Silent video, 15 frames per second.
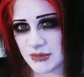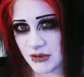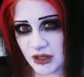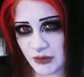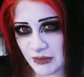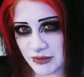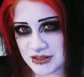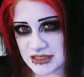something a
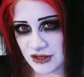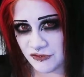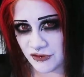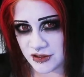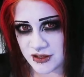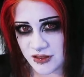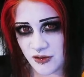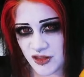wee bit
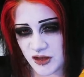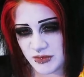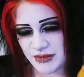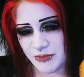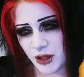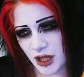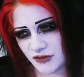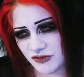different. I thought they'd be
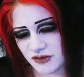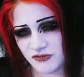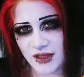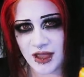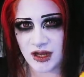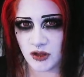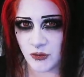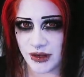perfect for
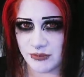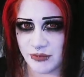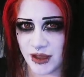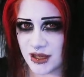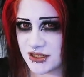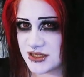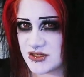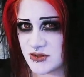Halloween
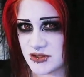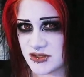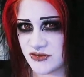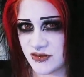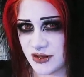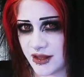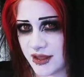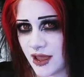parties, or just
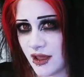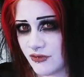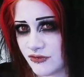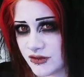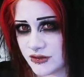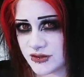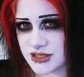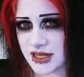for like
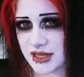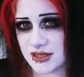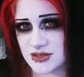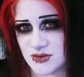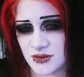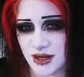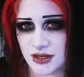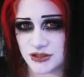afternoon teas
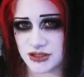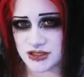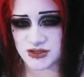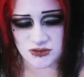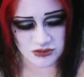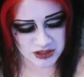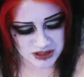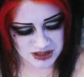or lunches,
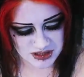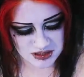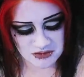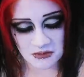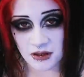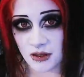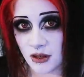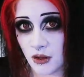or just
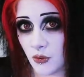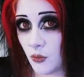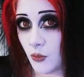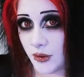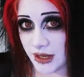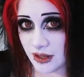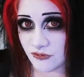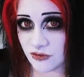
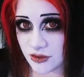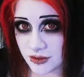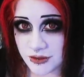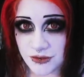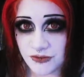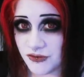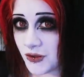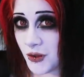whenever
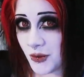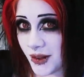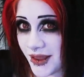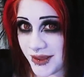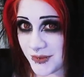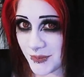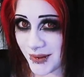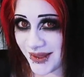you feel
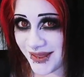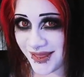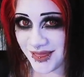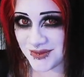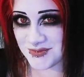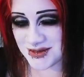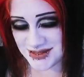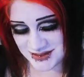like making them, I